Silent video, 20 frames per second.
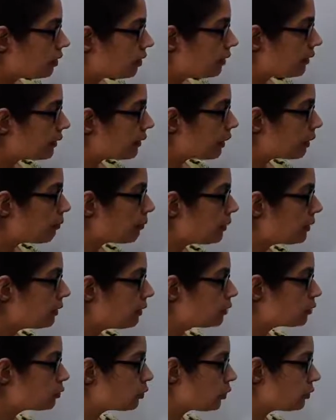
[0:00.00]
little
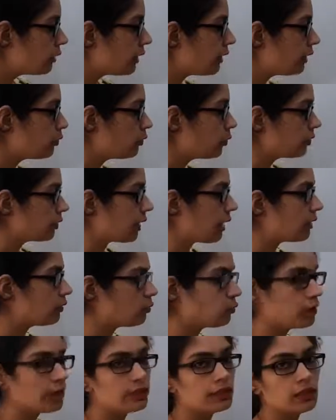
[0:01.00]
bit so that your
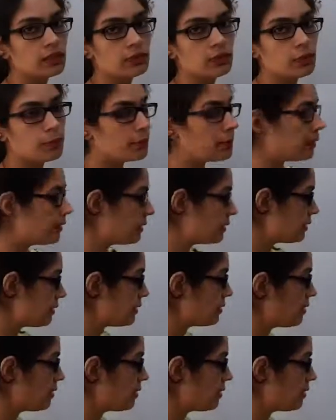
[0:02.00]
calculations will be easy.